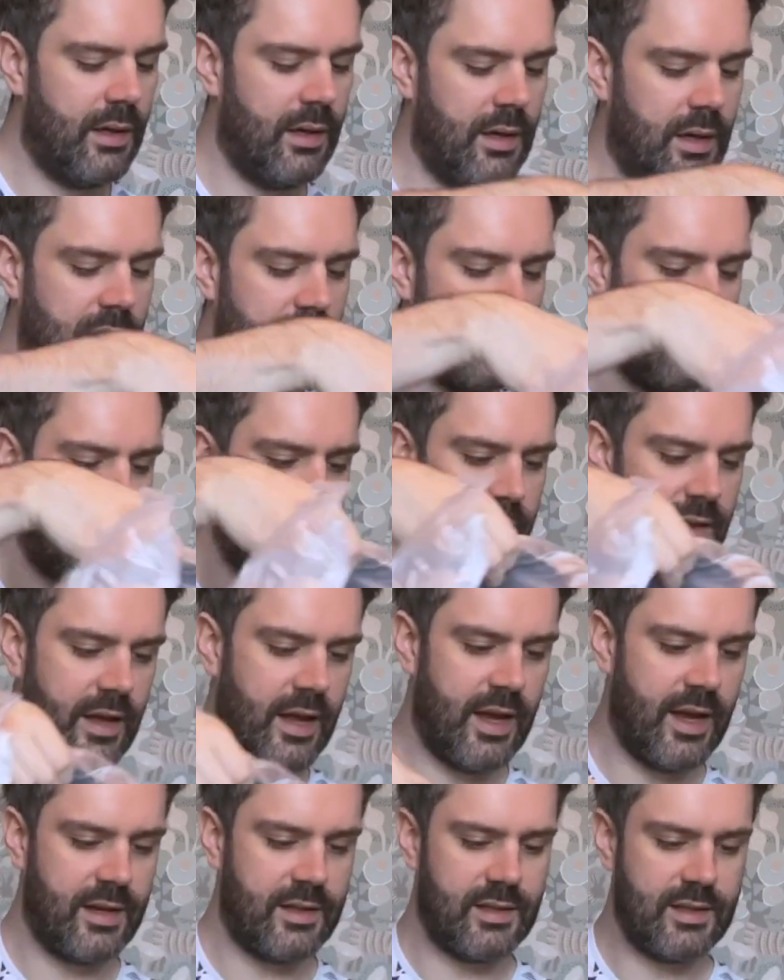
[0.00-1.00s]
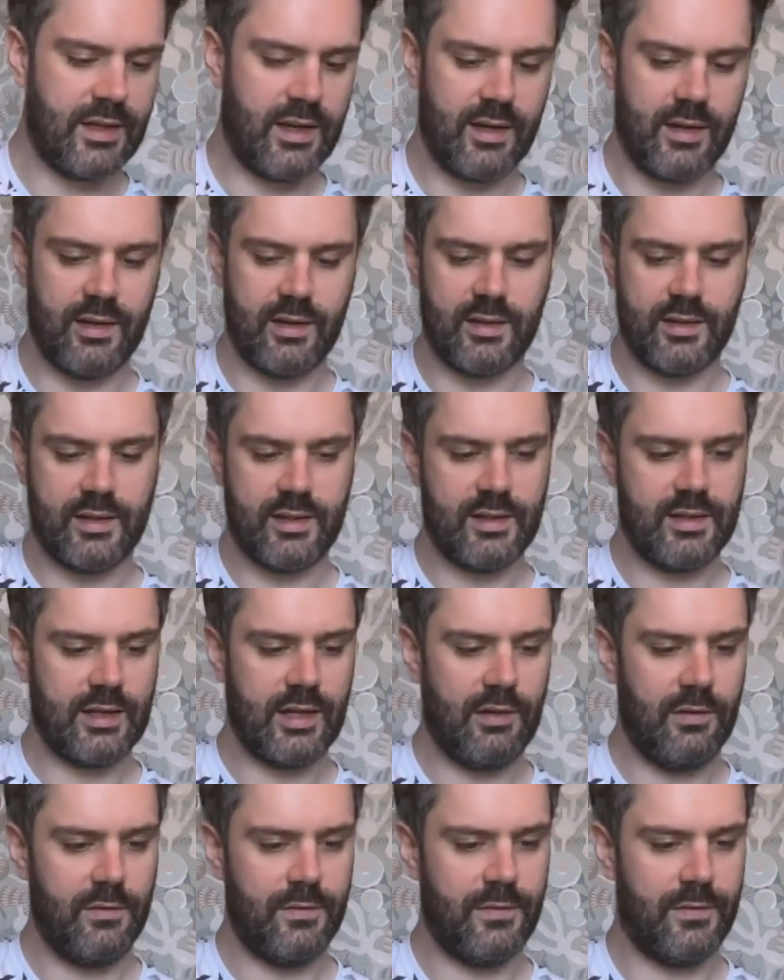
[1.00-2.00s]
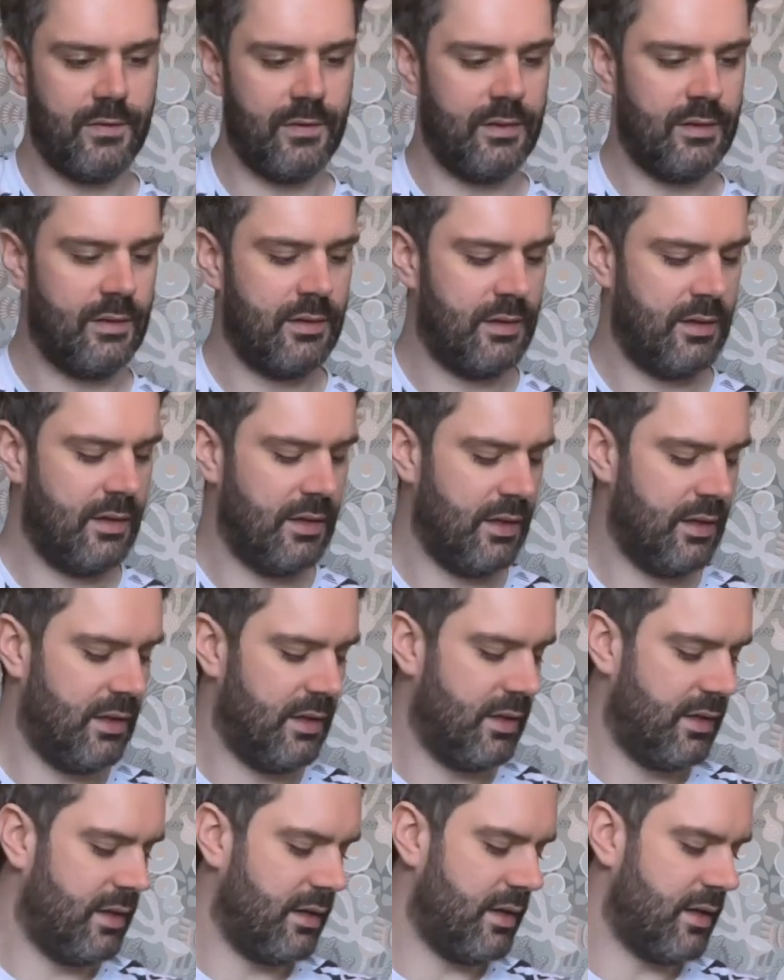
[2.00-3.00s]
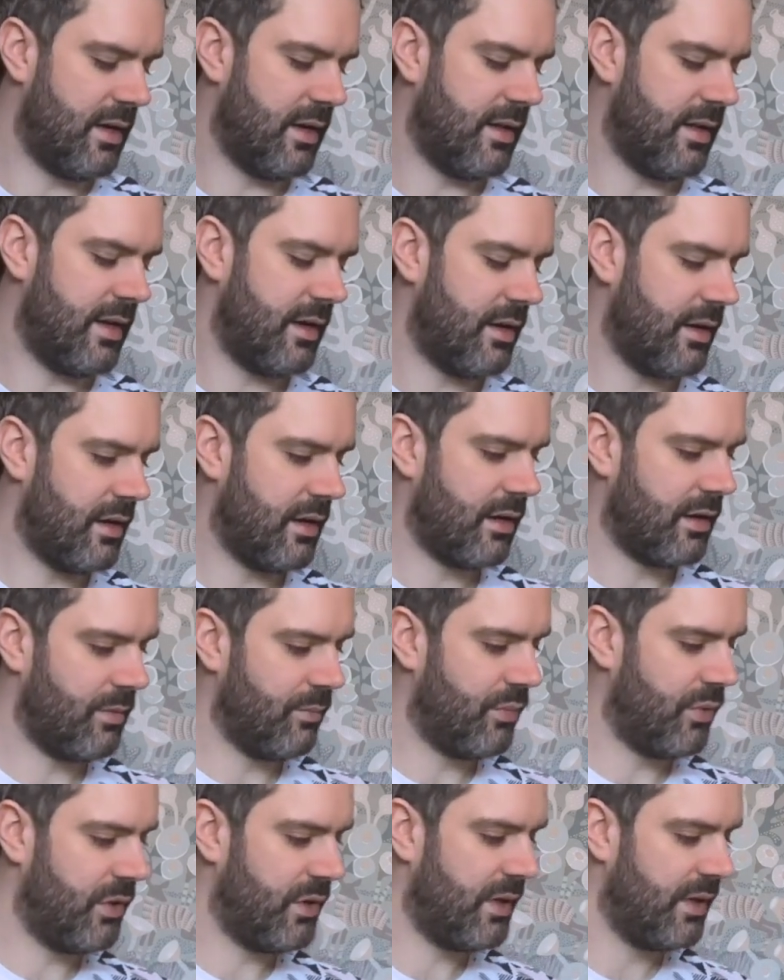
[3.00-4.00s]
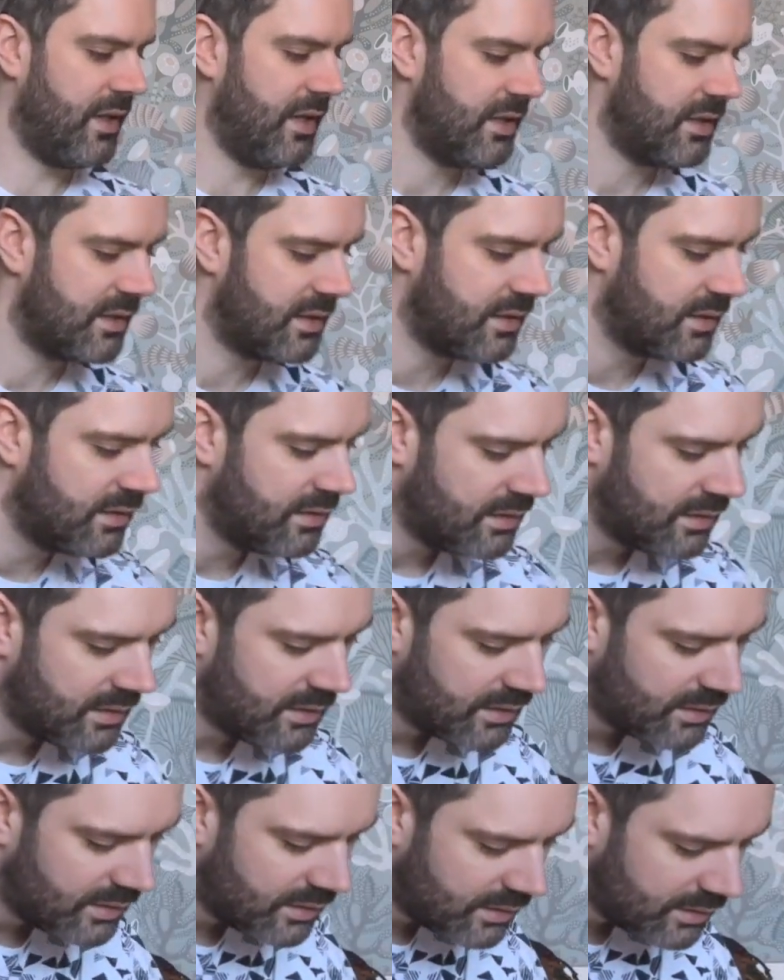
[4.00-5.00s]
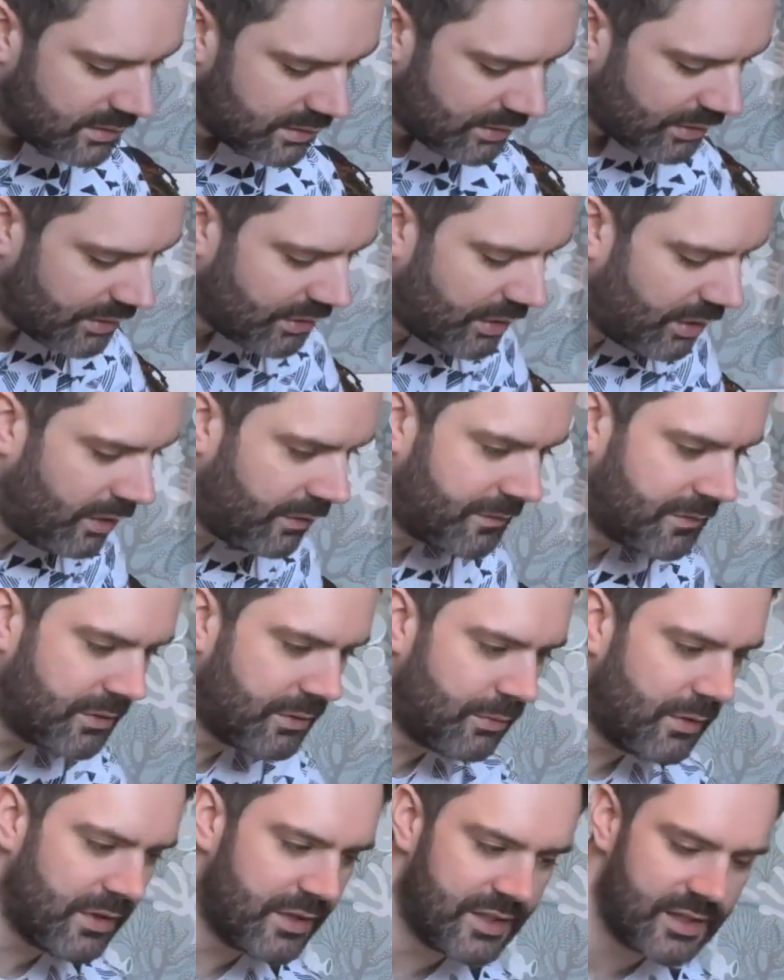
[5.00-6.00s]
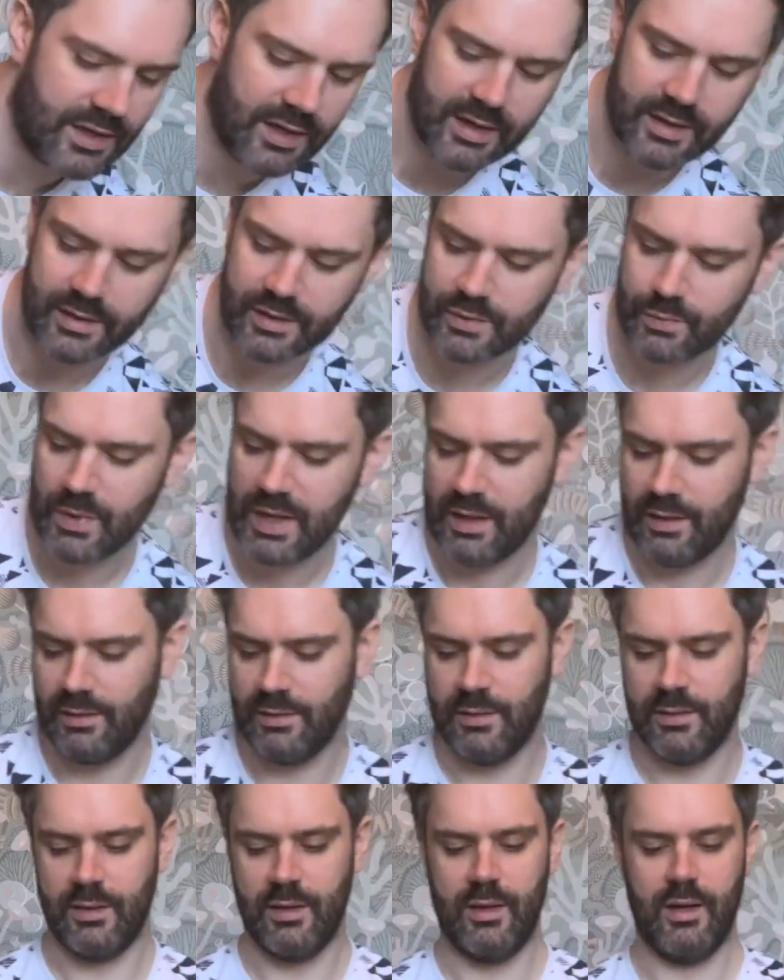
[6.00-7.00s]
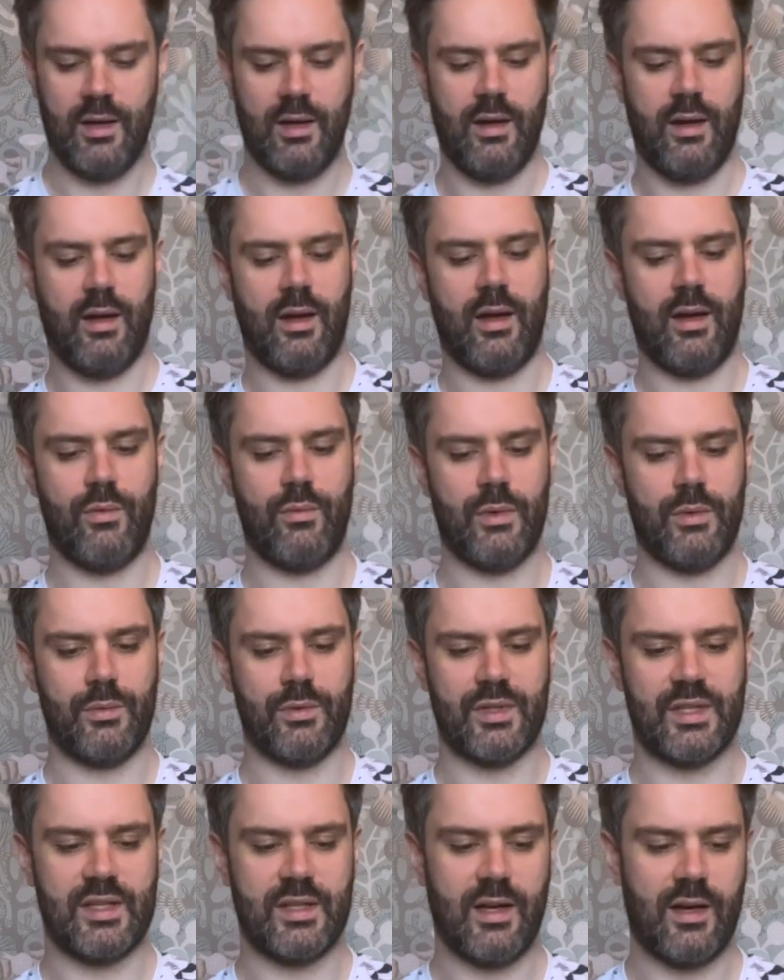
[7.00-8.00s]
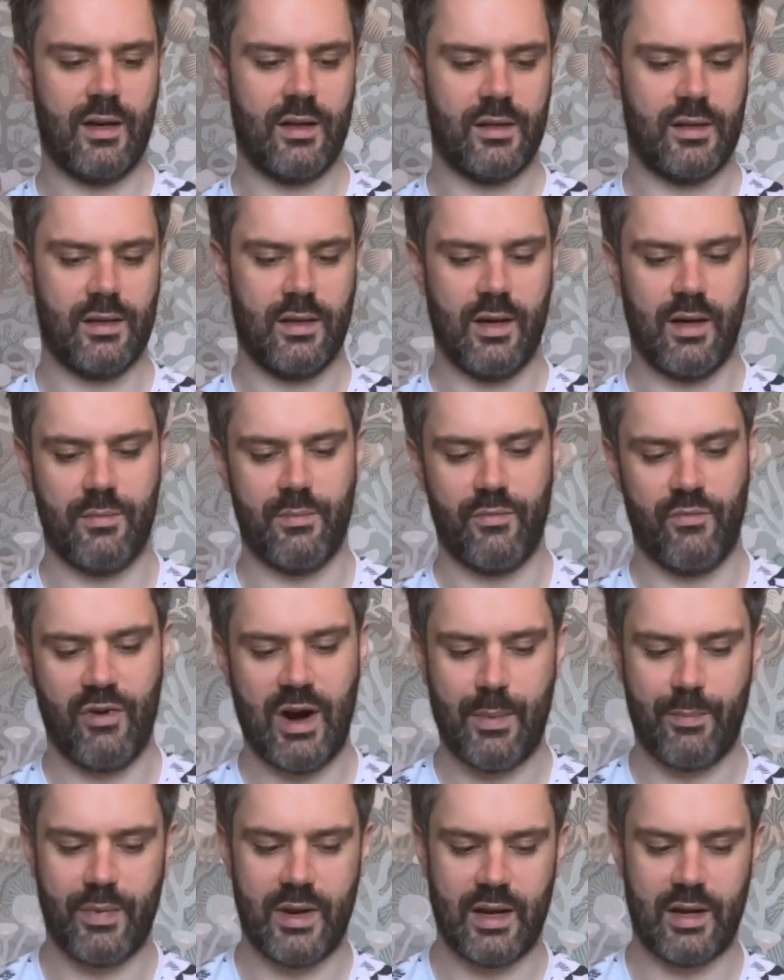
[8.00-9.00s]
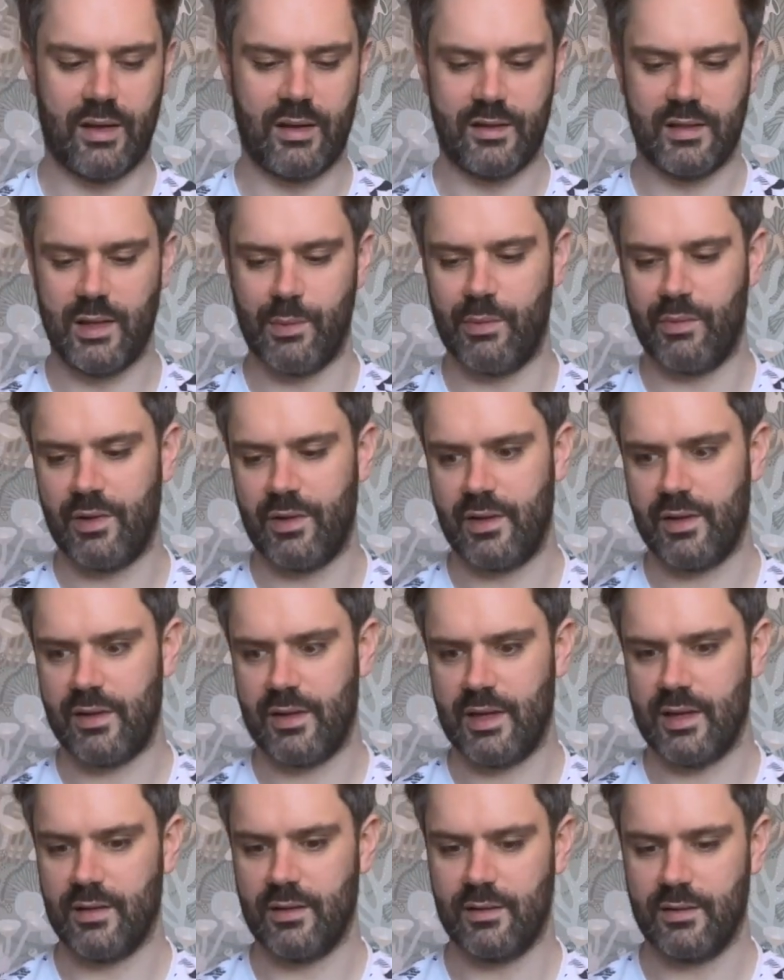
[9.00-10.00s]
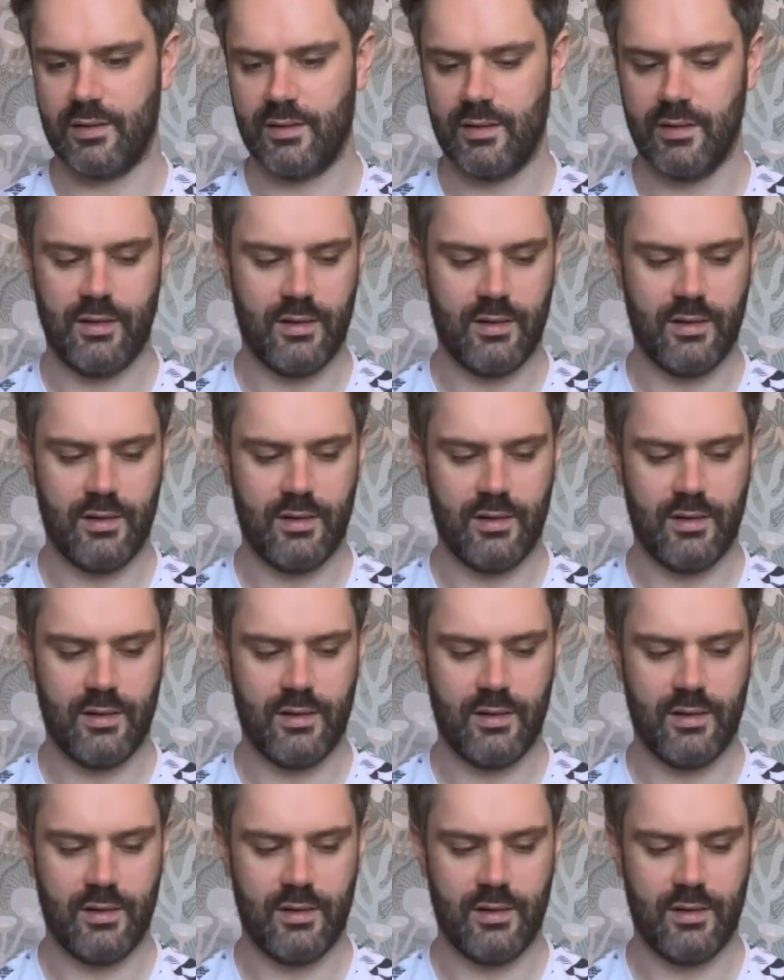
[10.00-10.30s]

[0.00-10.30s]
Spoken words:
and then the headset itself, and then I can put this off to one side as well, and we will start unwrapping some of the things.